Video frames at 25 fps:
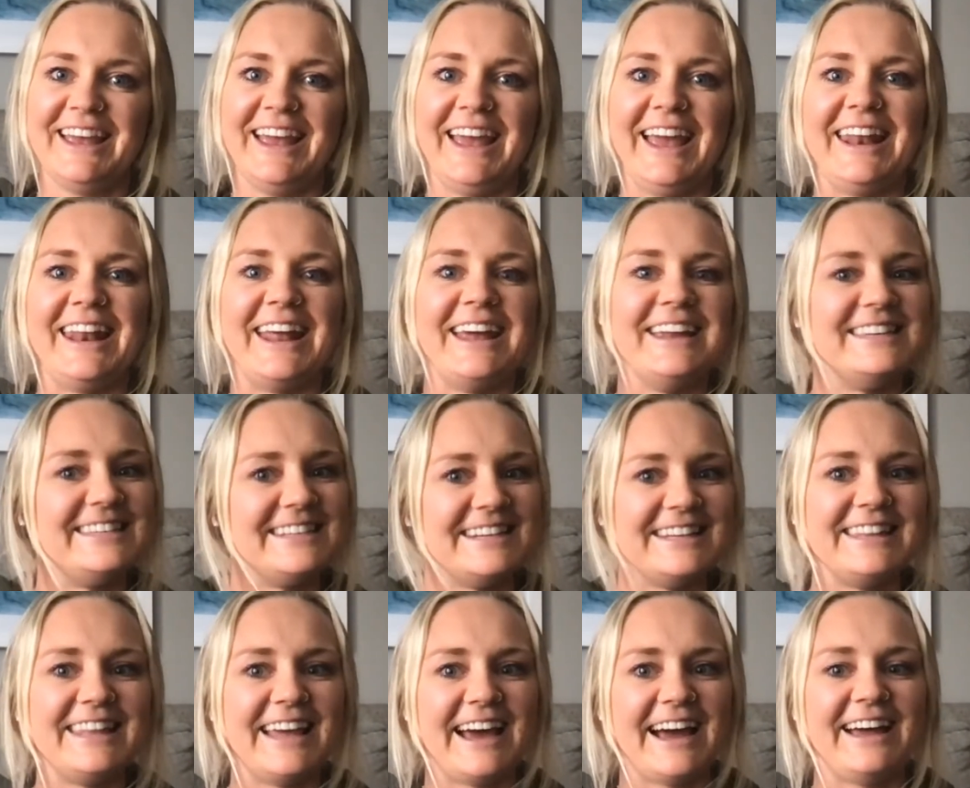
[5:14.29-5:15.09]
And I
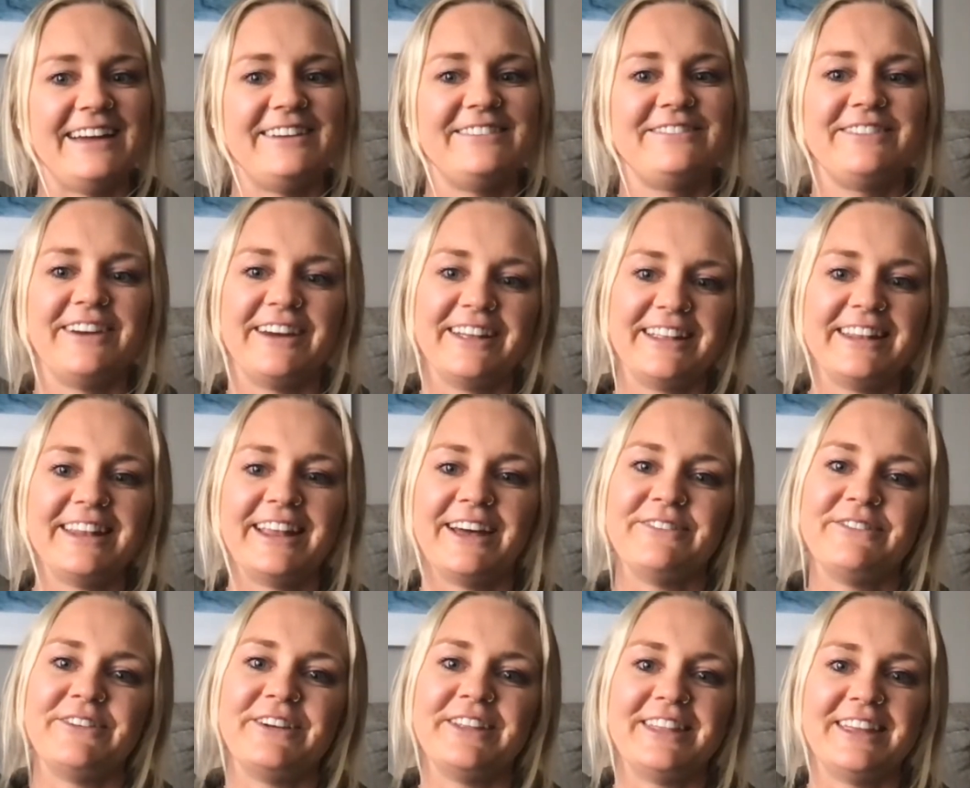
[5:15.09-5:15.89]
did that, fell in
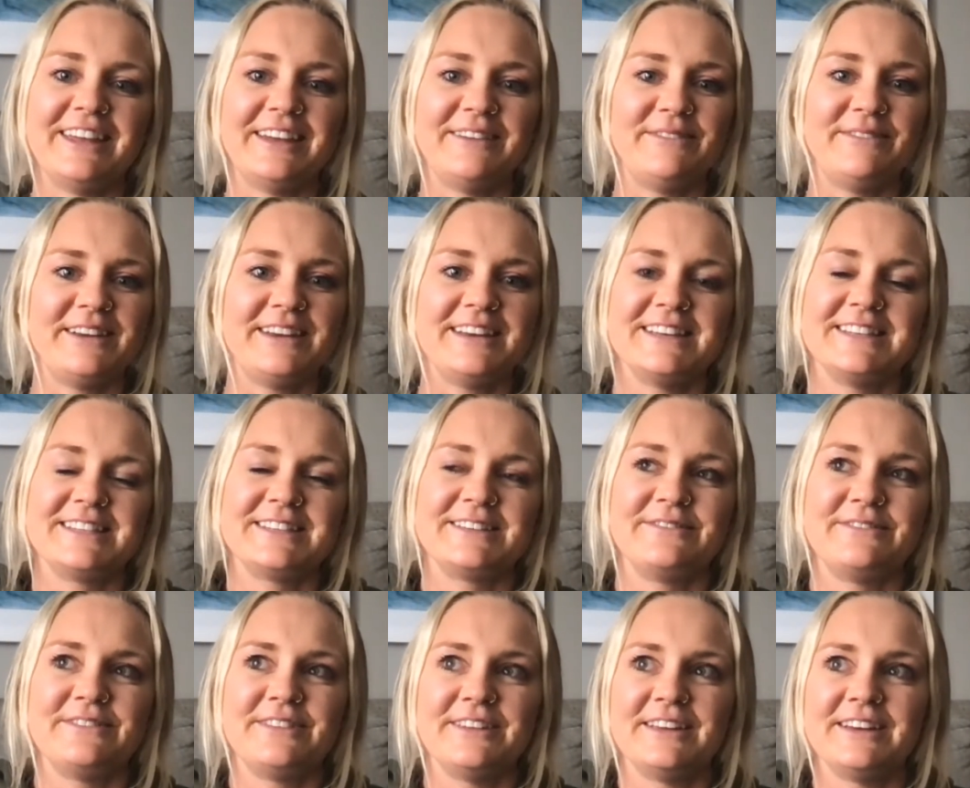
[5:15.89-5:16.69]
love with it
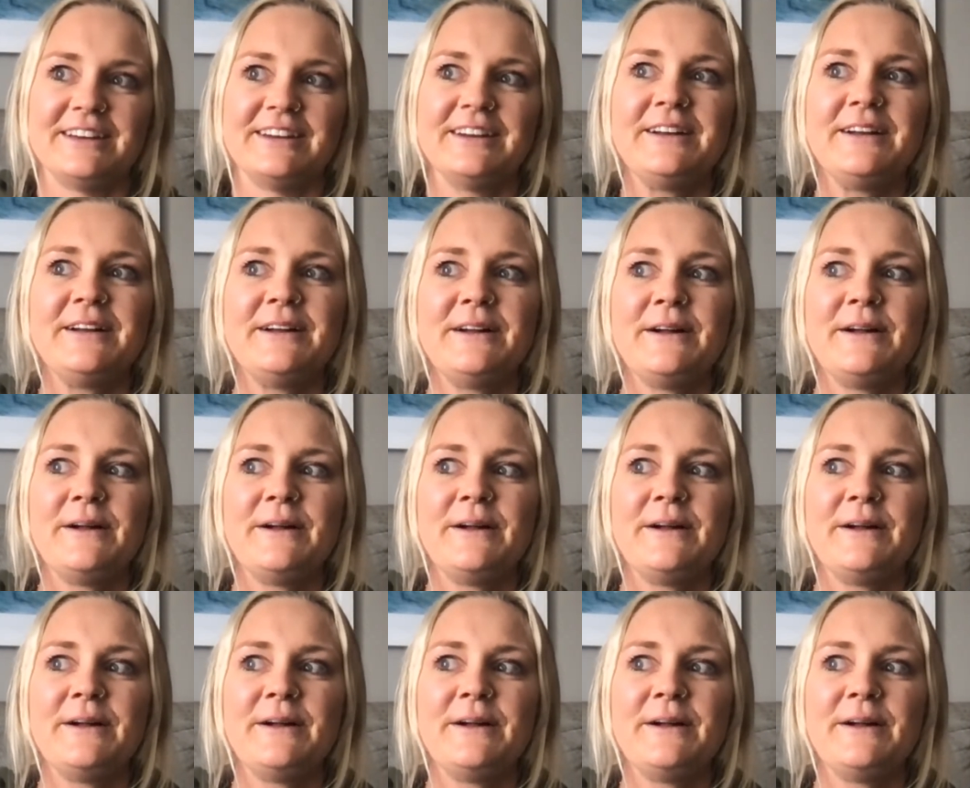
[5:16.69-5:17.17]
because of the